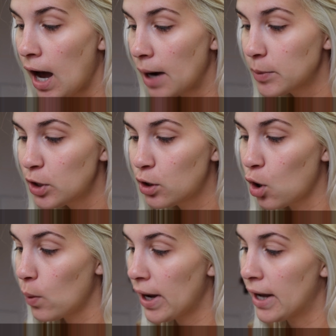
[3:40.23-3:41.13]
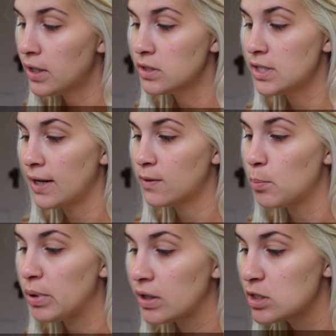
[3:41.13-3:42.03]
I'm gonna go ahead and take the
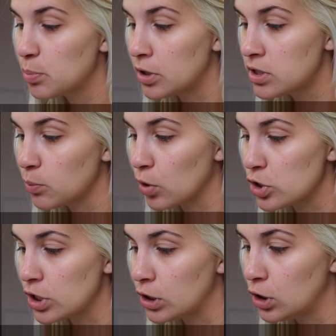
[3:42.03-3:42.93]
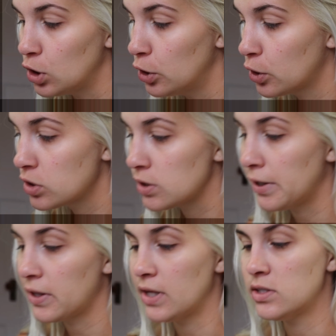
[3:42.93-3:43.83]
biggest blending brush it looks
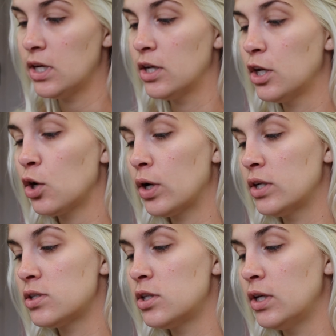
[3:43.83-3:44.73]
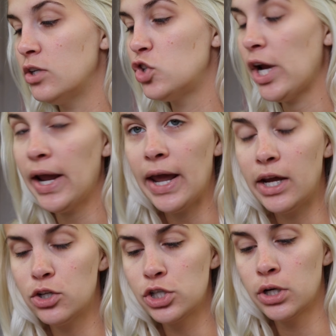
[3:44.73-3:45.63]
like that's in here, and it's the
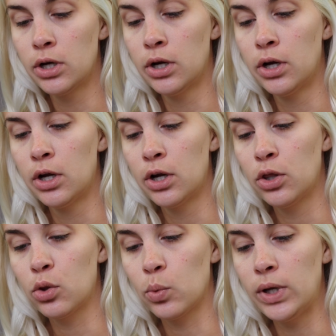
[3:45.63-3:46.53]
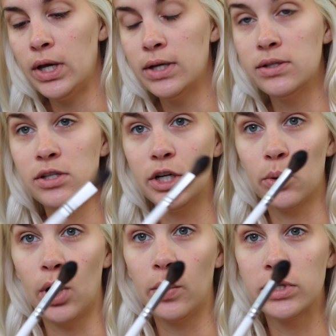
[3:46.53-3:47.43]

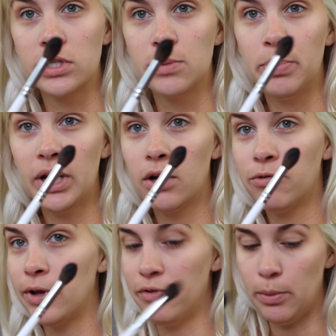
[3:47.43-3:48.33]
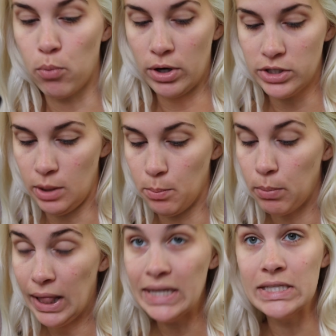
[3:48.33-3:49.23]
JH30. It's this big fluffy
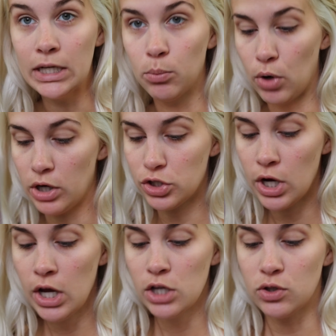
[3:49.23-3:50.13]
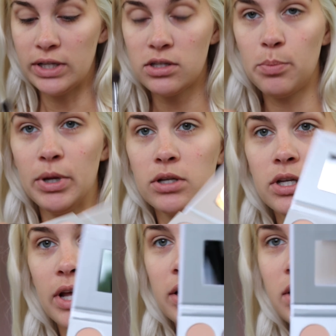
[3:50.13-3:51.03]
blending brush. So let's step
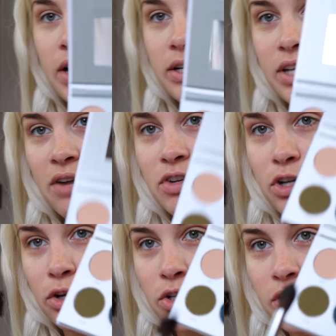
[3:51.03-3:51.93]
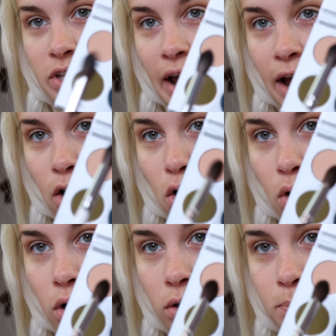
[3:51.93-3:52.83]
into this. Like I said, I haven't touched these at
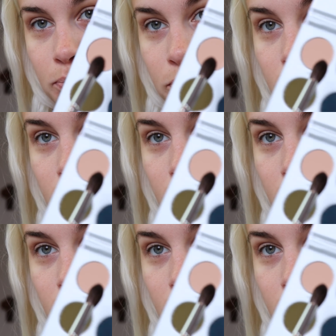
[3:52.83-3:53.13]
all.